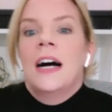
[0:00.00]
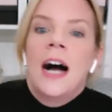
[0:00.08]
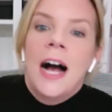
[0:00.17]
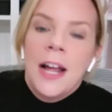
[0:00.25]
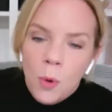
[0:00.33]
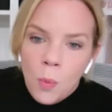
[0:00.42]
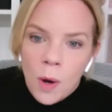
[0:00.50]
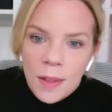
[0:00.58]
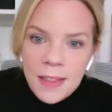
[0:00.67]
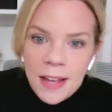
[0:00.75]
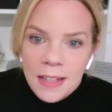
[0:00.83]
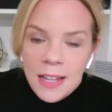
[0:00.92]
I don't
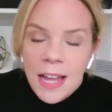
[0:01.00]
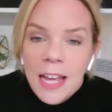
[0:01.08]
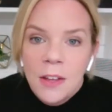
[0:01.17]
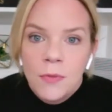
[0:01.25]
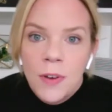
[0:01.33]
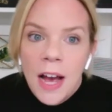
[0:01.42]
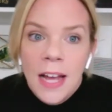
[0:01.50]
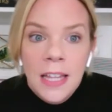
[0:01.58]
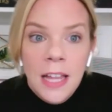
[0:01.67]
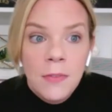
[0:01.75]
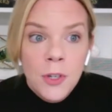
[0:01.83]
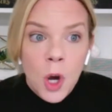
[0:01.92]
want that life. I
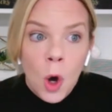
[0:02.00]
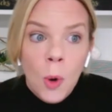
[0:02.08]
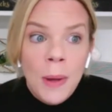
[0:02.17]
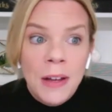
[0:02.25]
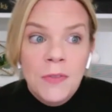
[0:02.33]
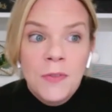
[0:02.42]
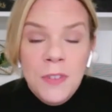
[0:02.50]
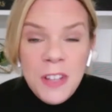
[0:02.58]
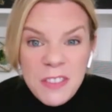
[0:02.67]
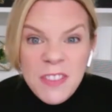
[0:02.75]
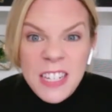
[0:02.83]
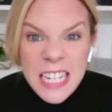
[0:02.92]
left home at
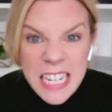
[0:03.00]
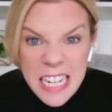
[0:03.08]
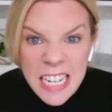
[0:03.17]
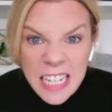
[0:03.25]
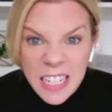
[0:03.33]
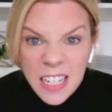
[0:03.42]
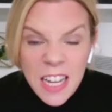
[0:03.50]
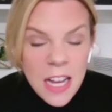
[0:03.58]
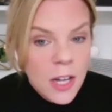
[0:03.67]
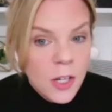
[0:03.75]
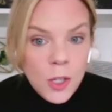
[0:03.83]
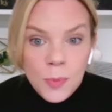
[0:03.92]
15,
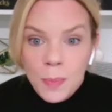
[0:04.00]
just